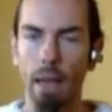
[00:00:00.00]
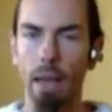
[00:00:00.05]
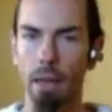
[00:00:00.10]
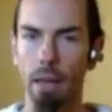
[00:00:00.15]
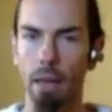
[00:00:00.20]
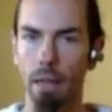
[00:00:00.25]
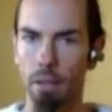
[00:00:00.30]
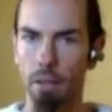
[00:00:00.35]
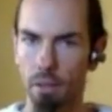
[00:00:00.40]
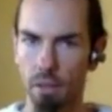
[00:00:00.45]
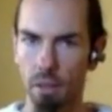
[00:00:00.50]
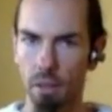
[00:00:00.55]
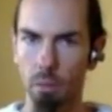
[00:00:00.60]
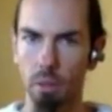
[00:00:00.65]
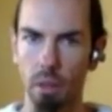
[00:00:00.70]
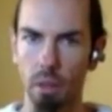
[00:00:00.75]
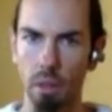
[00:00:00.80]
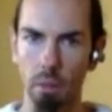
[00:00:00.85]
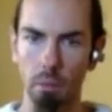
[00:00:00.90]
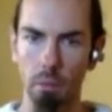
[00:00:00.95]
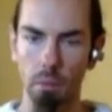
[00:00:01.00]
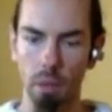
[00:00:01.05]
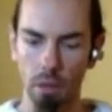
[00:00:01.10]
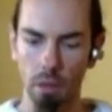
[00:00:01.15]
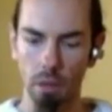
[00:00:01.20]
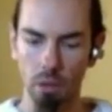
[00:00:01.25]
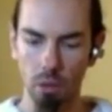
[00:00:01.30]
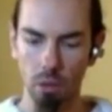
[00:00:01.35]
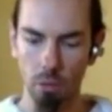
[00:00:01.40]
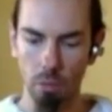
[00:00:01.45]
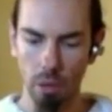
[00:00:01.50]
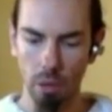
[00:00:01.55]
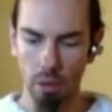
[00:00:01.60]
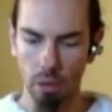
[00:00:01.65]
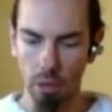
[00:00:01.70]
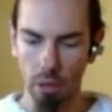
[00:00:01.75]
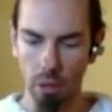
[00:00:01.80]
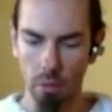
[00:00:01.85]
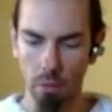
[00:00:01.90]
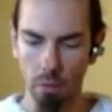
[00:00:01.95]
And at the same time, because the
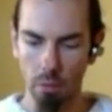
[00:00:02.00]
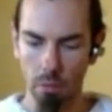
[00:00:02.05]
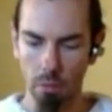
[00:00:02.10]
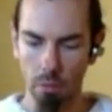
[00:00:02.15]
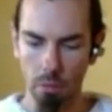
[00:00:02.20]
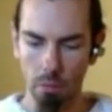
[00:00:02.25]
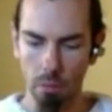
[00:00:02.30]
perineum